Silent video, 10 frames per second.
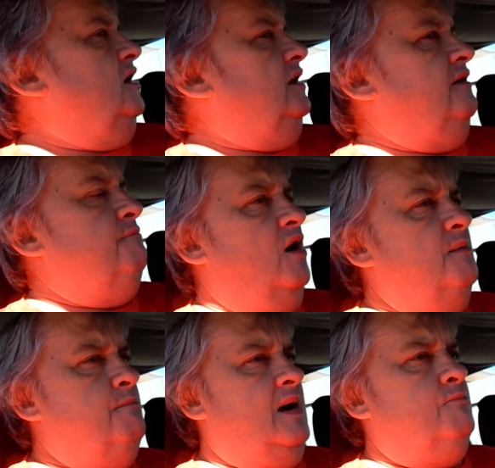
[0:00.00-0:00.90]
If my
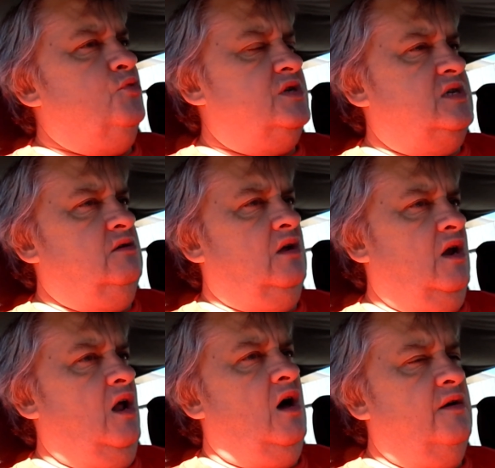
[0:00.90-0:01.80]
mum was still
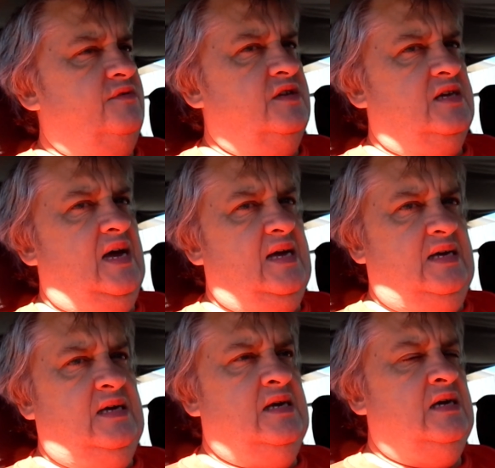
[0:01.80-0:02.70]
alive
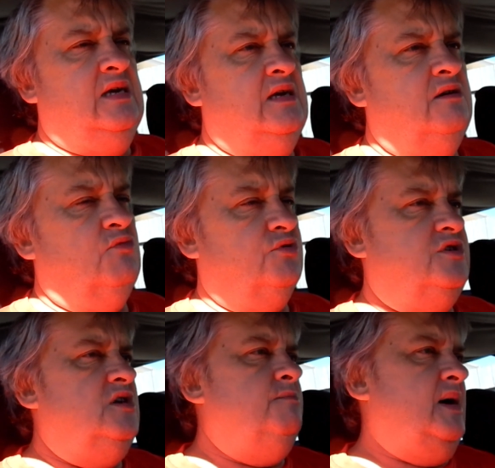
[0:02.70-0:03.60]
today, well,
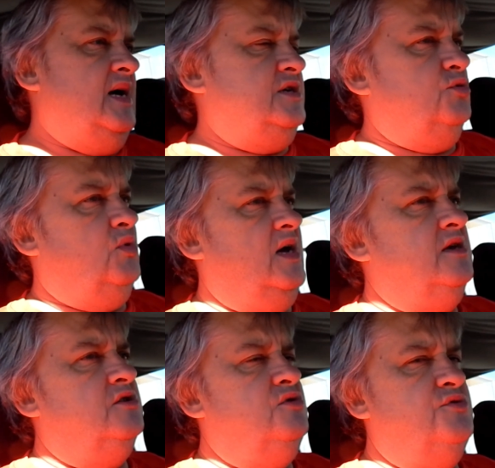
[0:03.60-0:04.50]
she passed away in
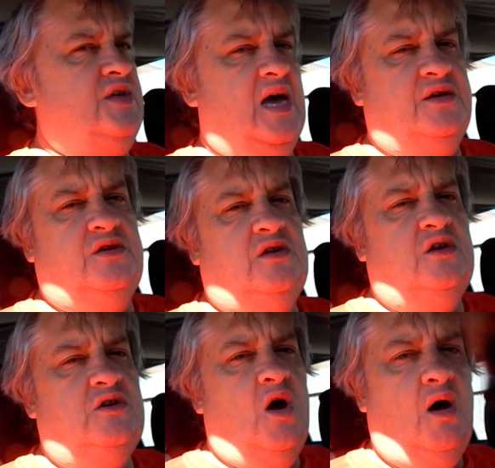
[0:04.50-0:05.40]

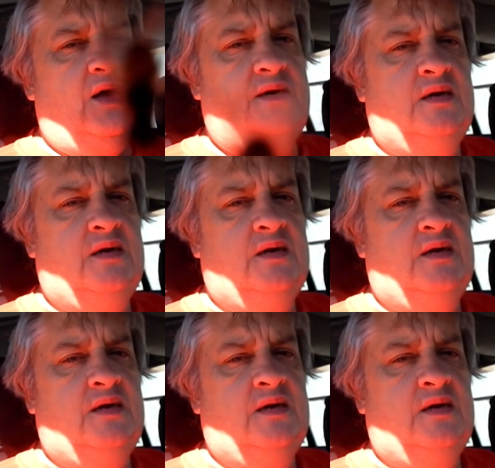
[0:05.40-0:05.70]
2009.